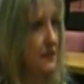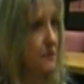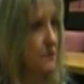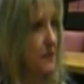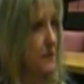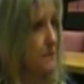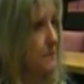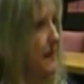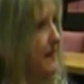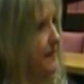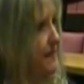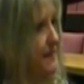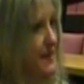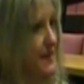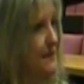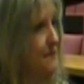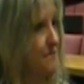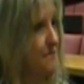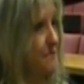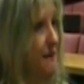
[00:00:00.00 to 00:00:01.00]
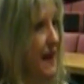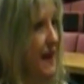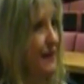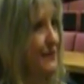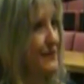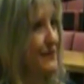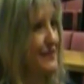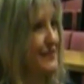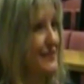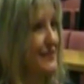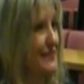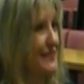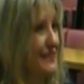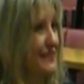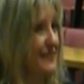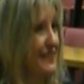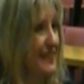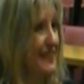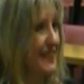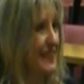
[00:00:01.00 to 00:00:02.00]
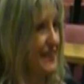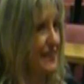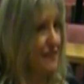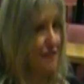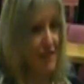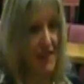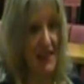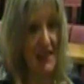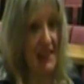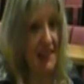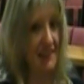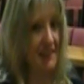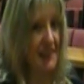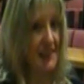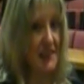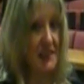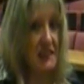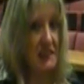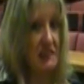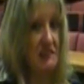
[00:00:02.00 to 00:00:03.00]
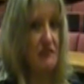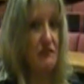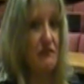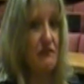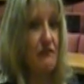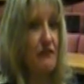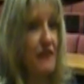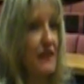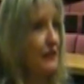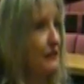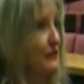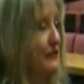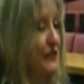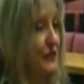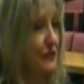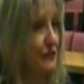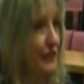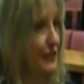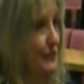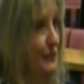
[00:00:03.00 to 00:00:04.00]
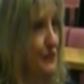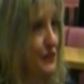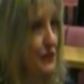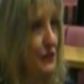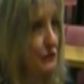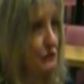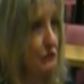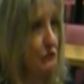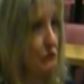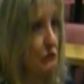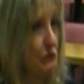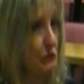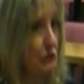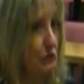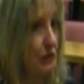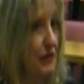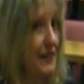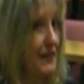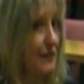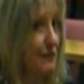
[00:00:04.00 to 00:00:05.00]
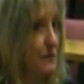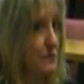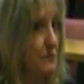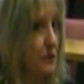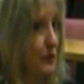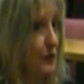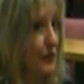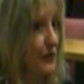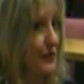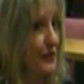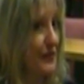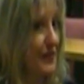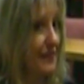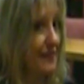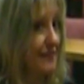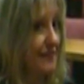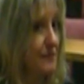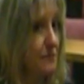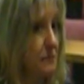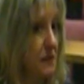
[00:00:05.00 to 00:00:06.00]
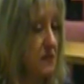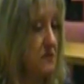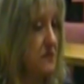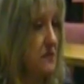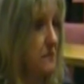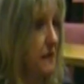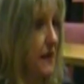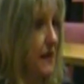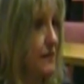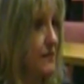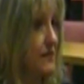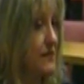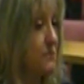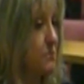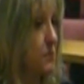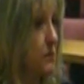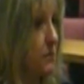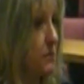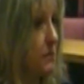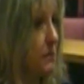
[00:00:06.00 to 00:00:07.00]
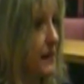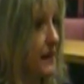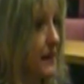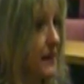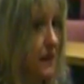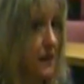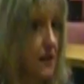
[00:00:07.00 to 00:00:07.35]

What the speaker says: but I bet the mouse isn't feeling the fear of the future or any remorse or guilt, because the mouse is probably